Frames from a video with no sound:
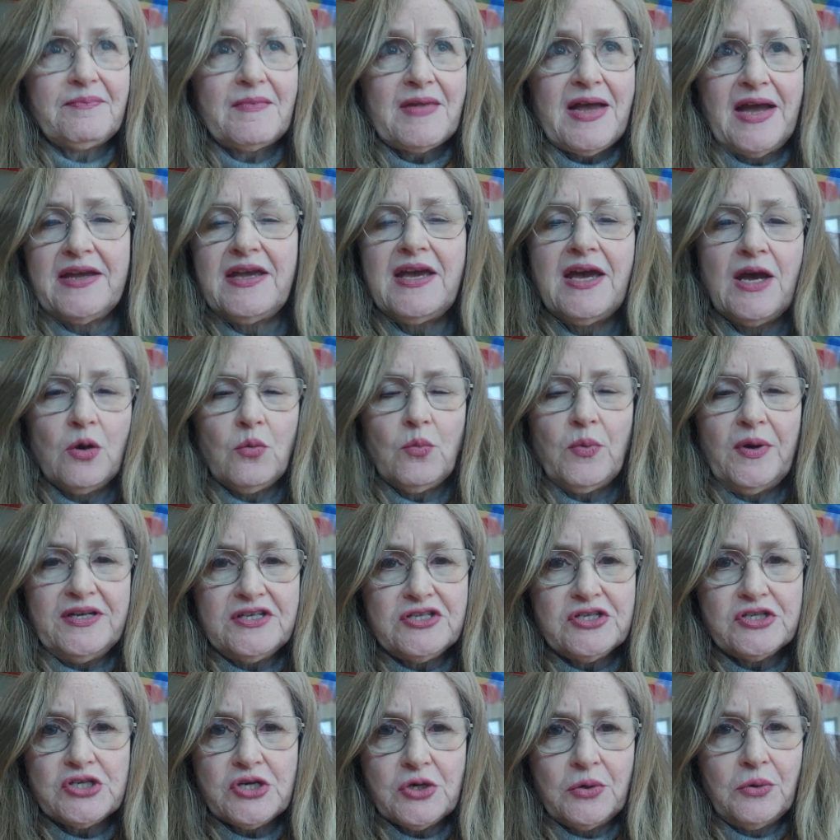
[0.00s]
I can't wait
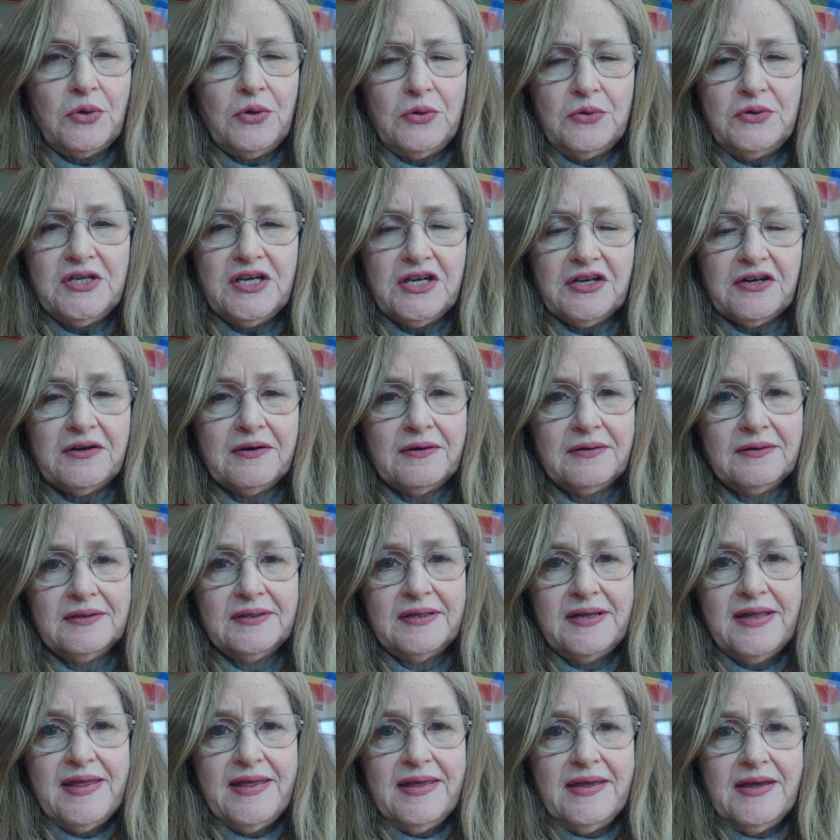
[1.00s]
to show you, dear.
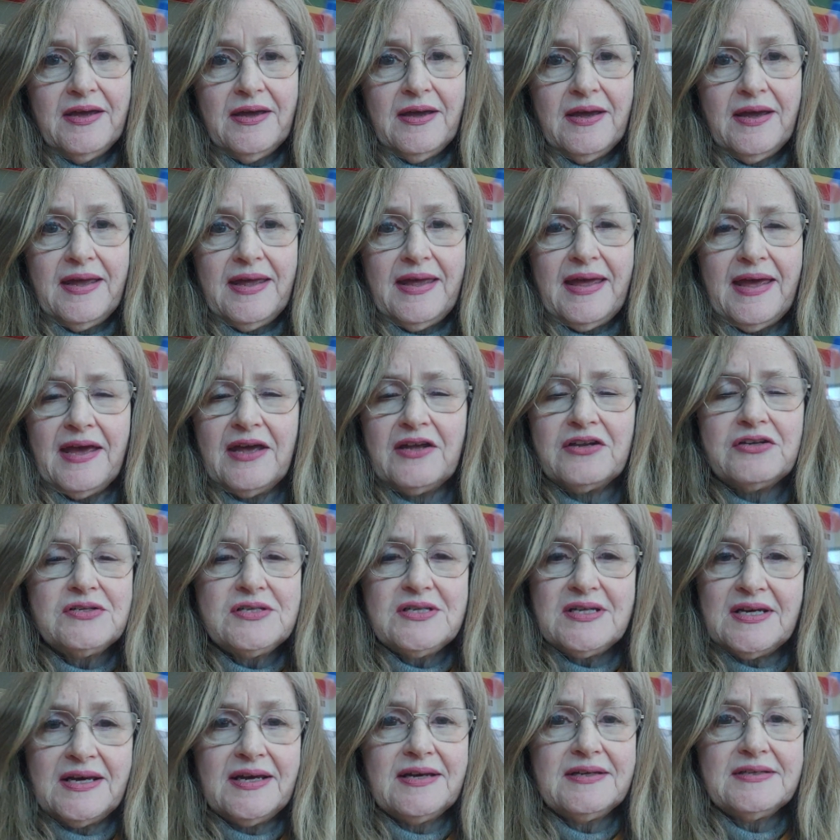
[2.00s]
And
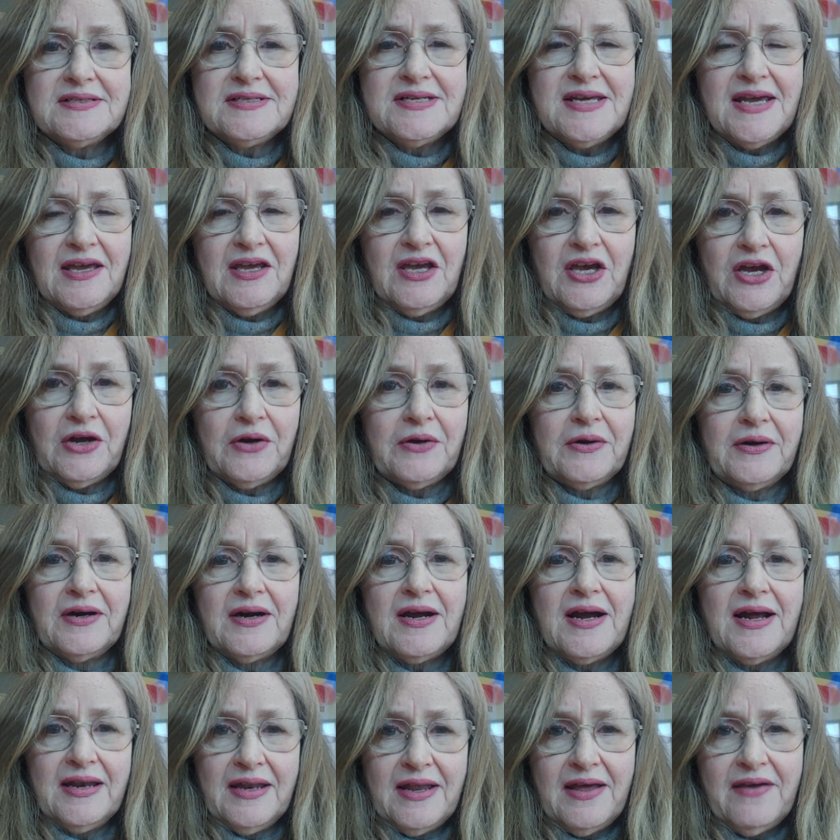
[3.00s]
take care.
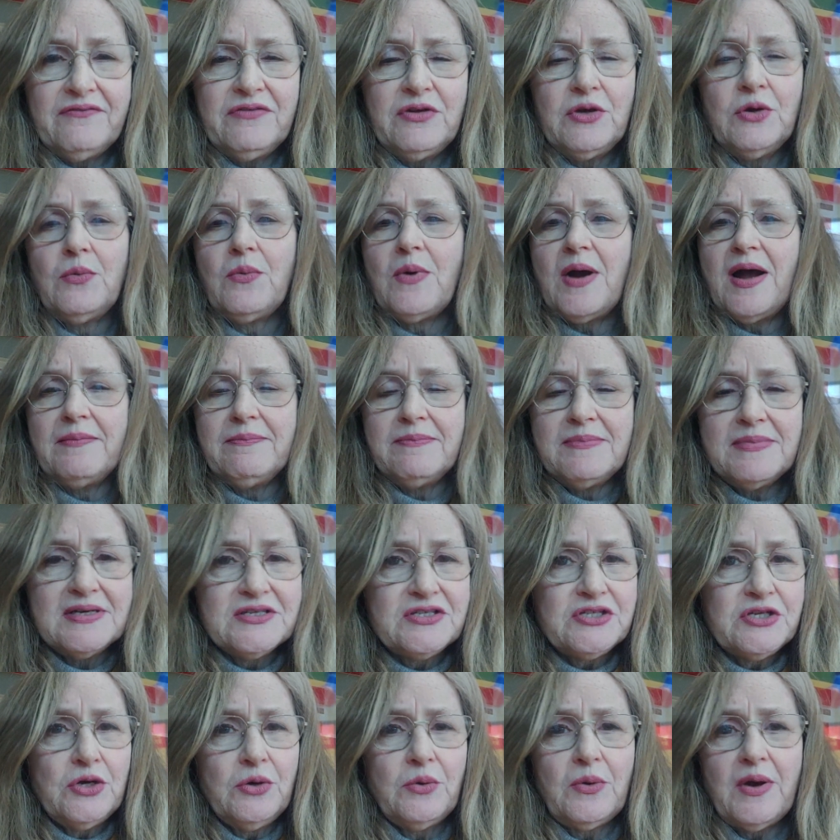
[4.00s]
I love you. I
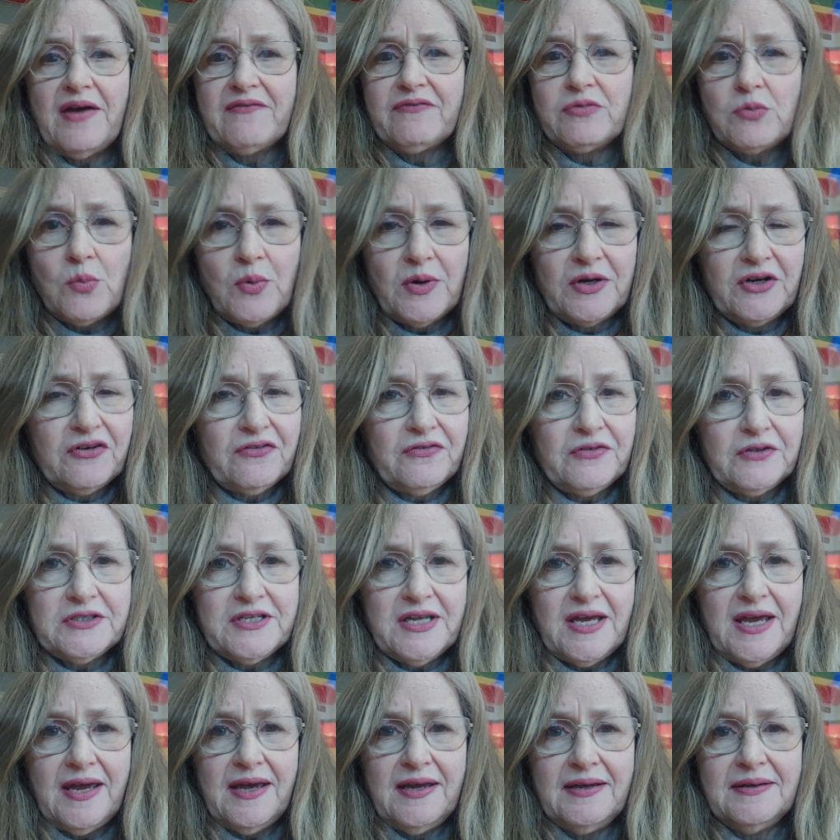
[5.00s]
miss you. Have a wonderful
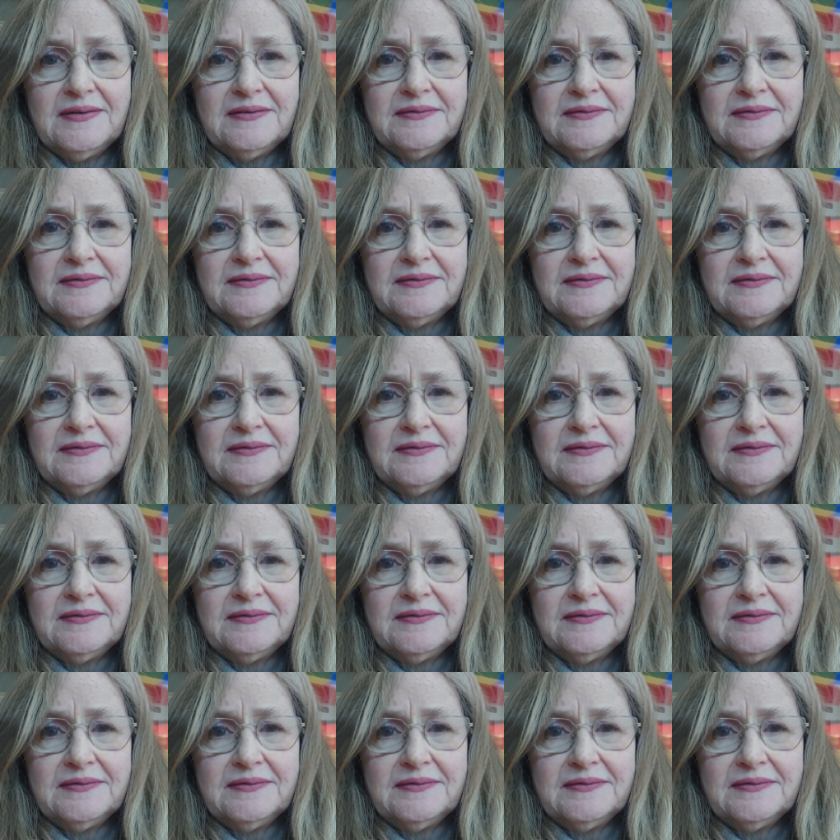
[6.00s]
day.